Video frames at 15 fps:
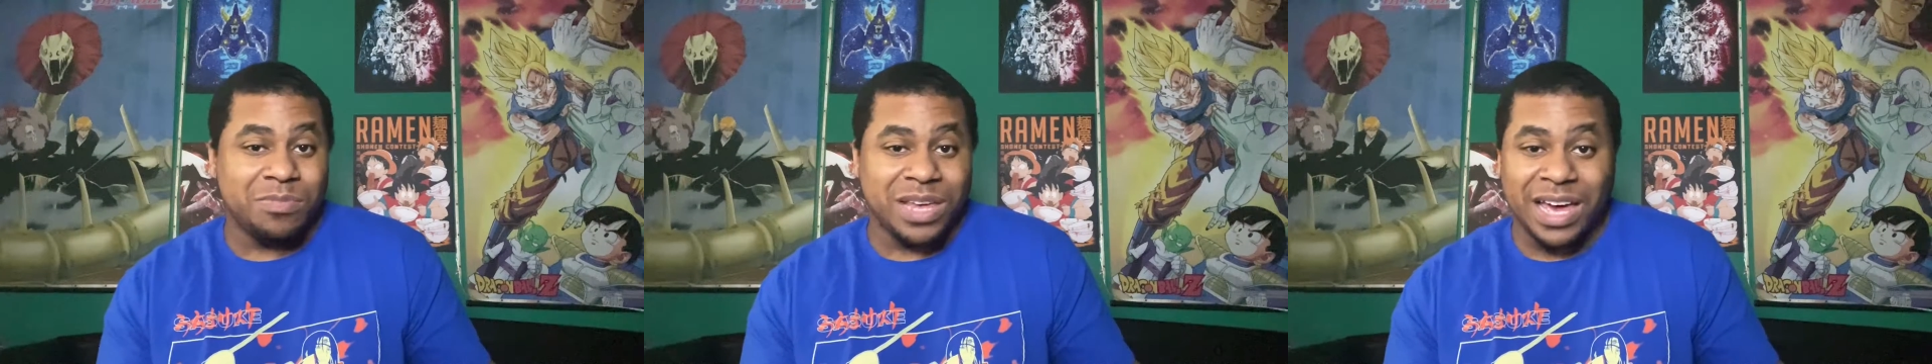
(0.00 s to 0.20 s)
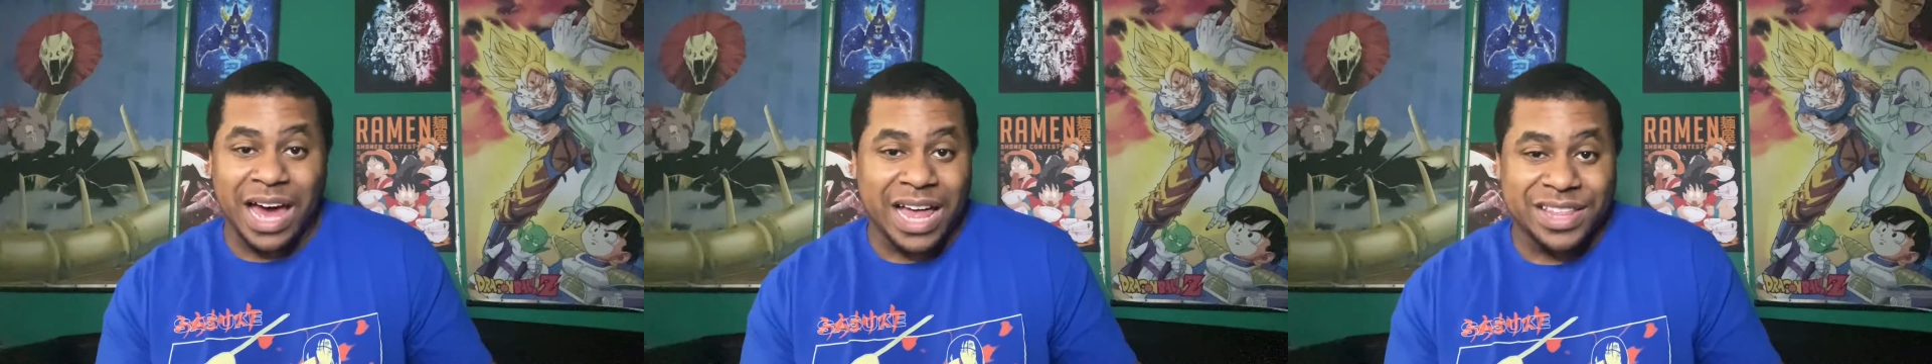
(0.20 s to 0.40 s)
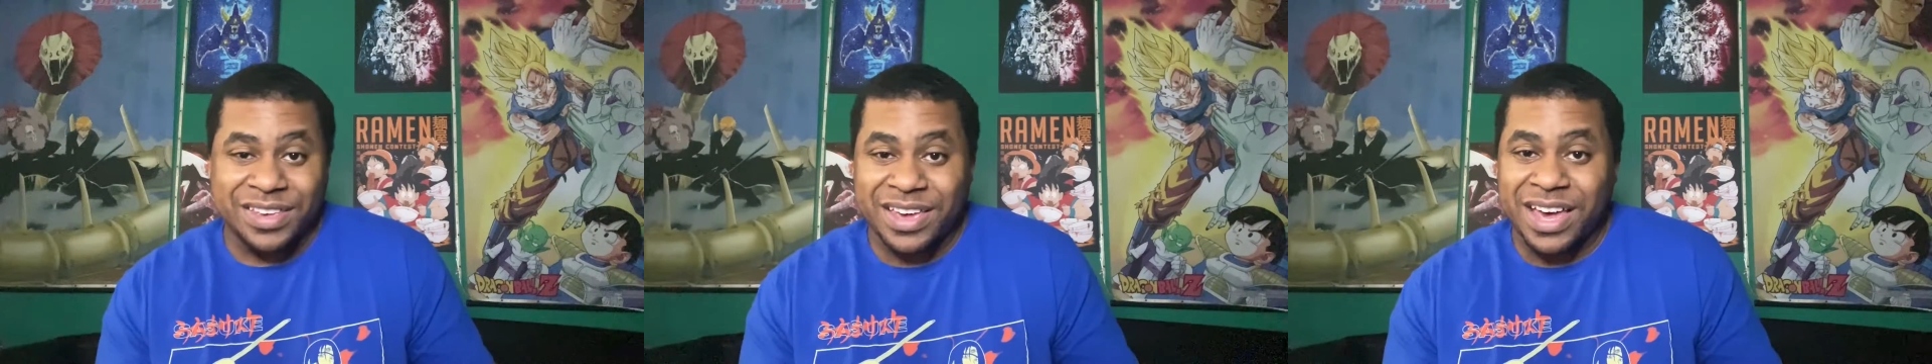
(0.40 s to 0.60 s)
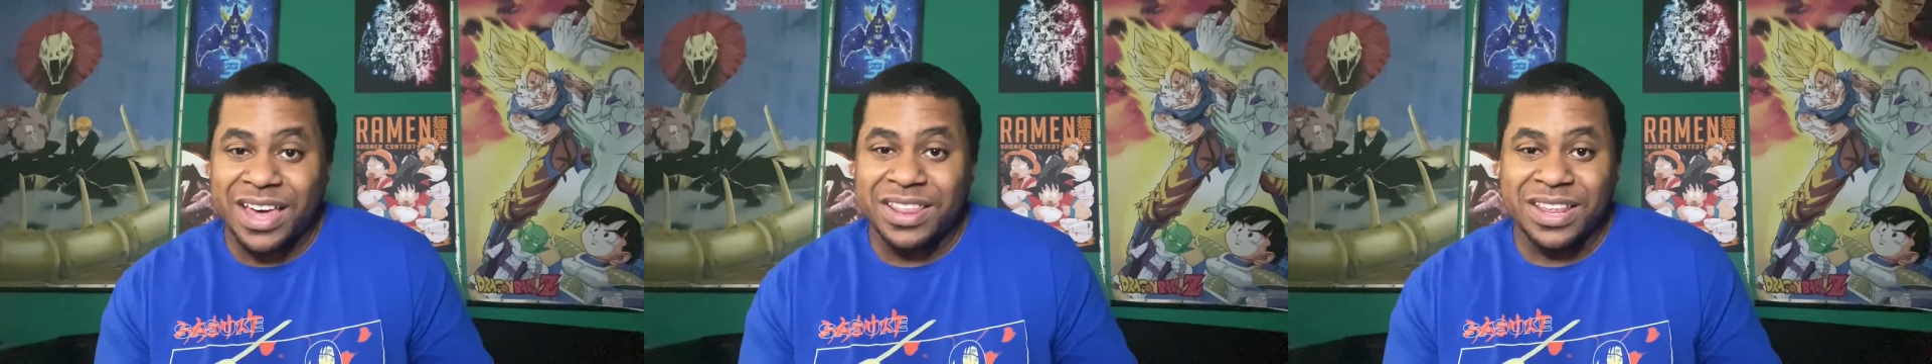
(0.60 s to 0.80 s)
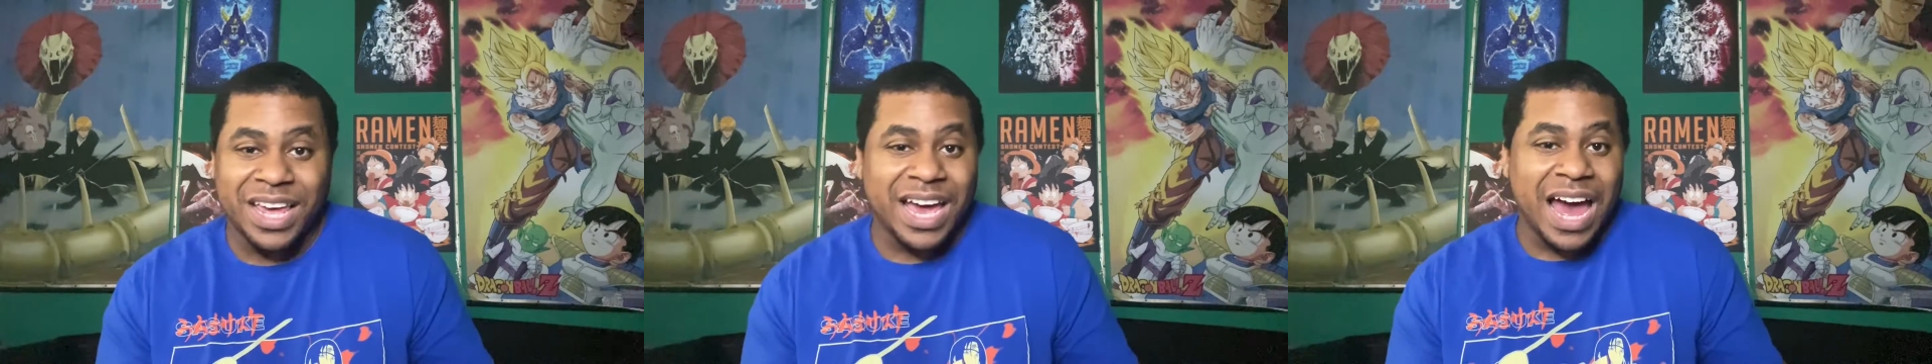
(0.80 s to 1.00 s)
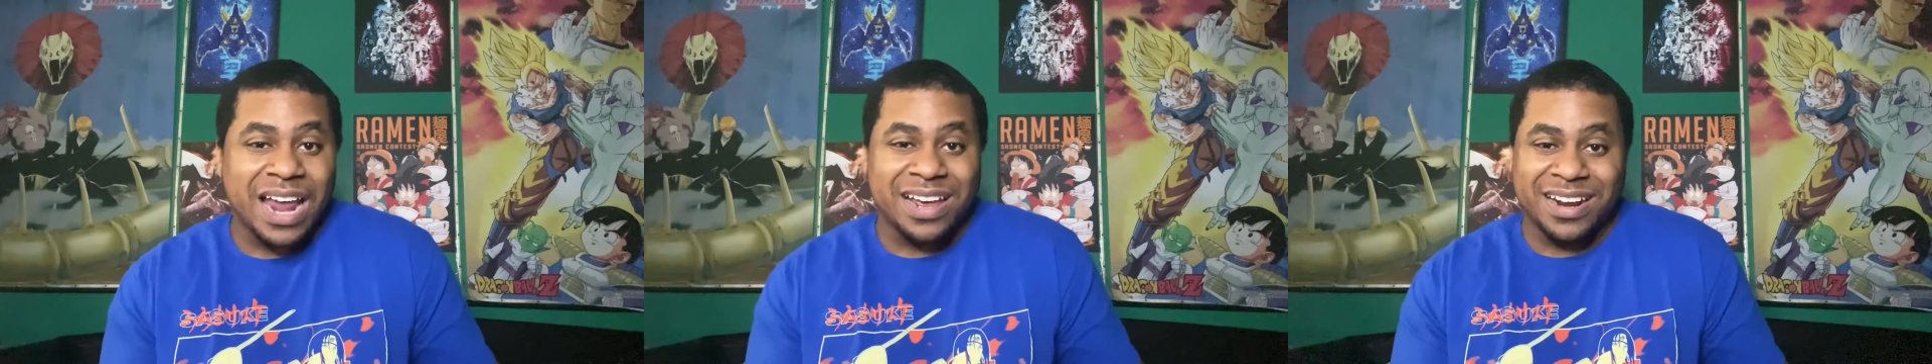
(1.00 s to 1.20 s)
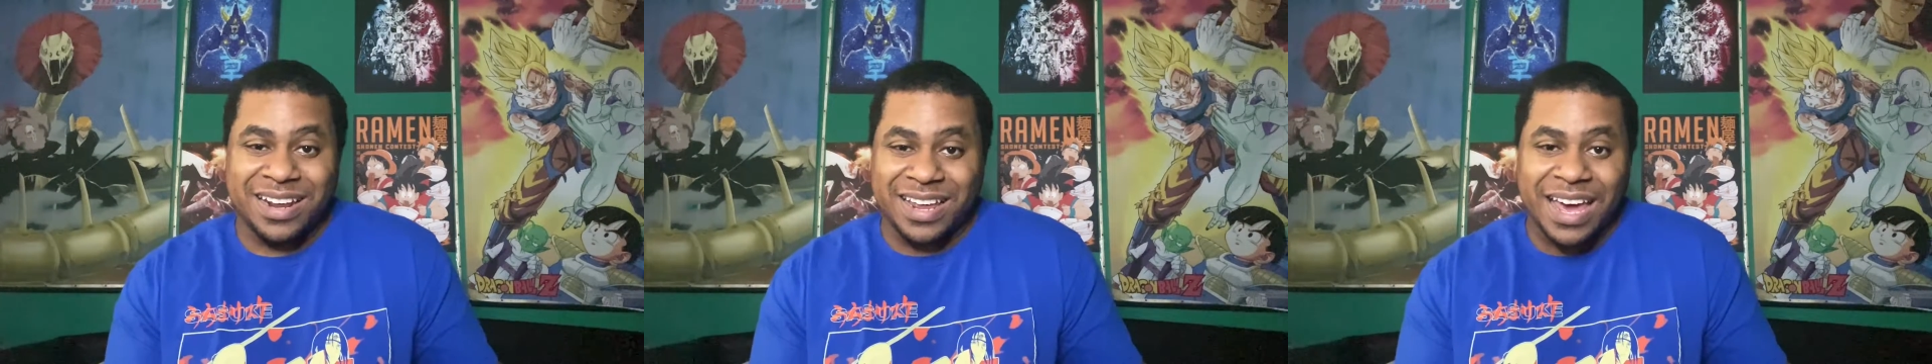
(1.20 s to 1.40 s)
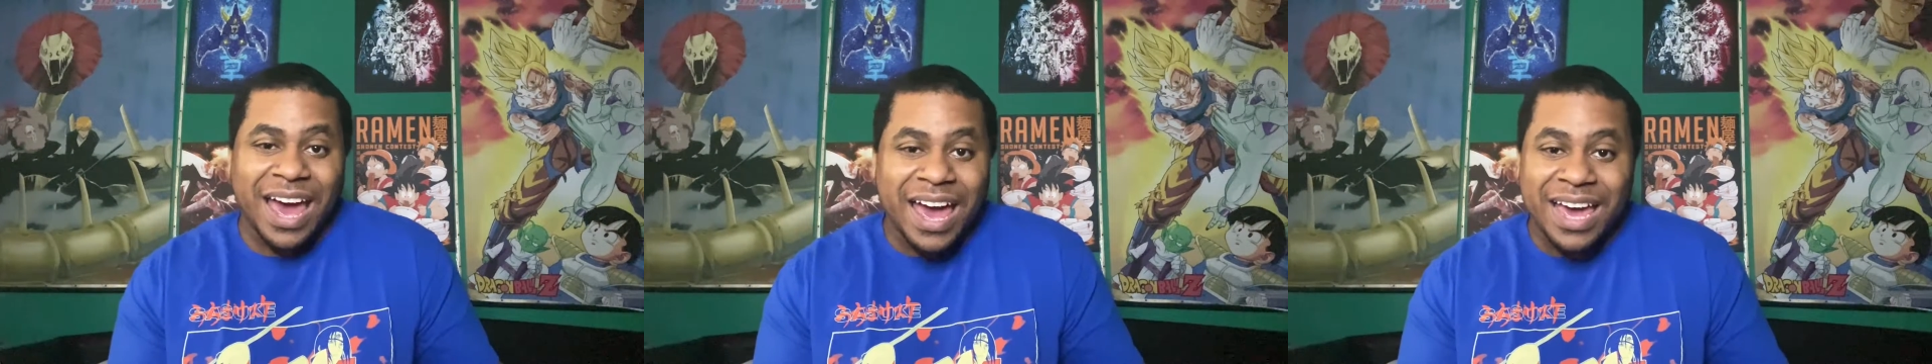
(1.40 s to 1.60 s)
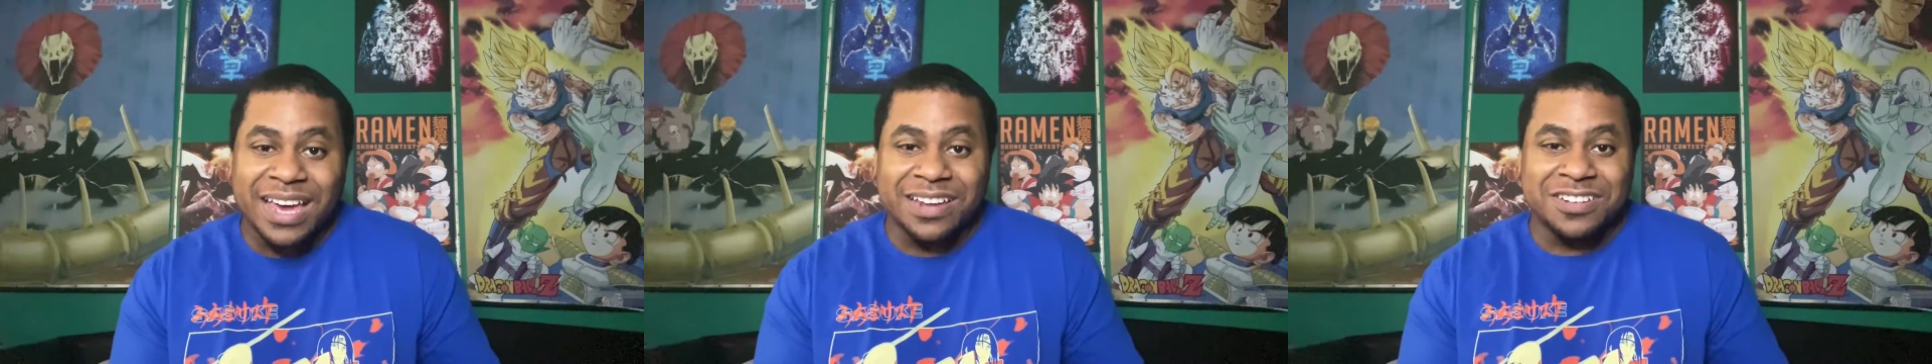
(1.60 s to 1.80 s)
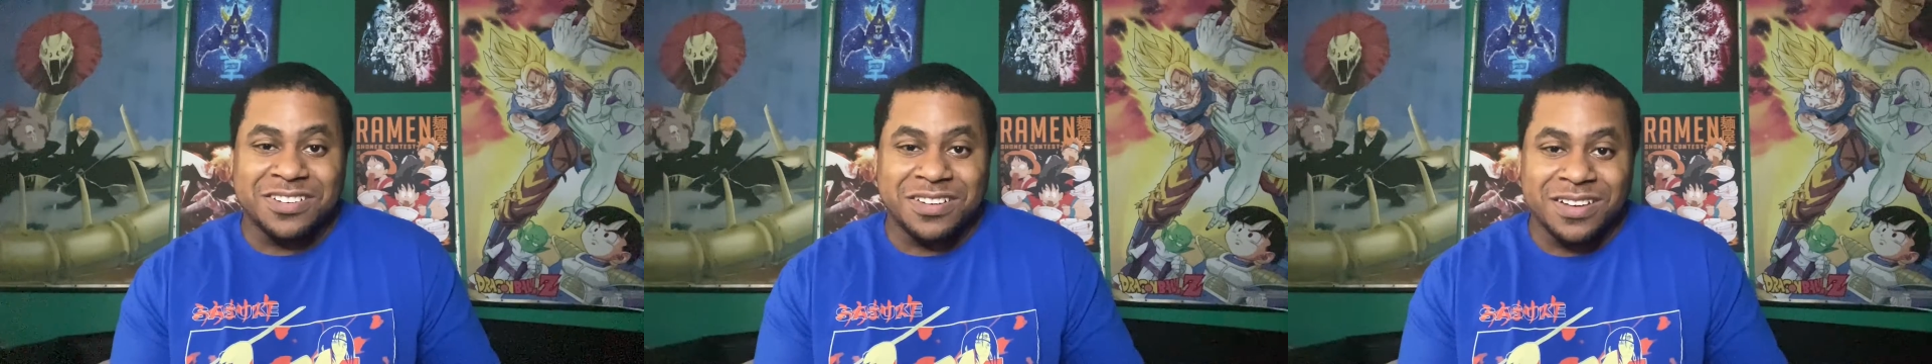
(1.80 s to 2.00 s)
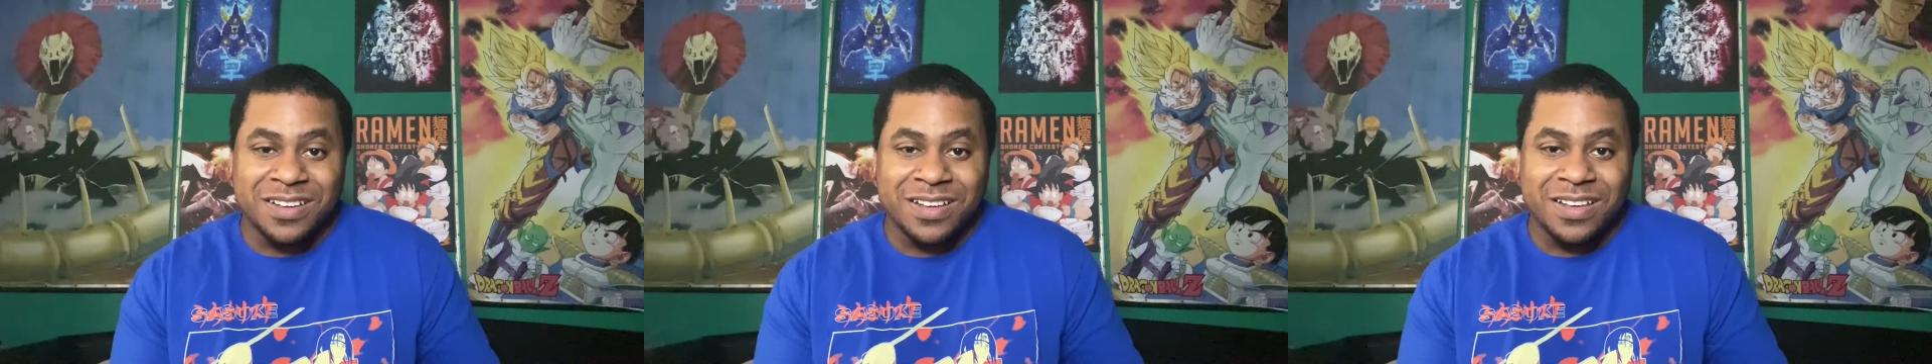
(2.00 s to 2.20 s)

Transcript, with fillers: they got together. They got engaged.